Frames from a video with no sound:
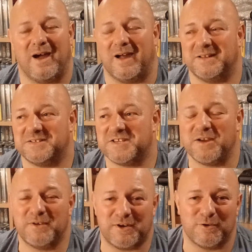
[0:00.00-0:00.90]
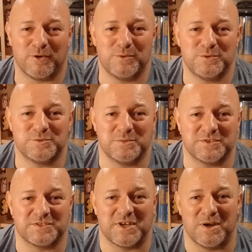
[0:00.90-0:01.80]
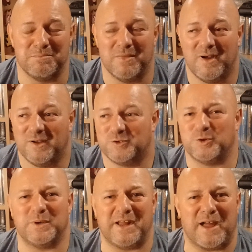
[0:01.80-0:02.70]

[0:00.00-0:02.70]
and Terry Crews was doing the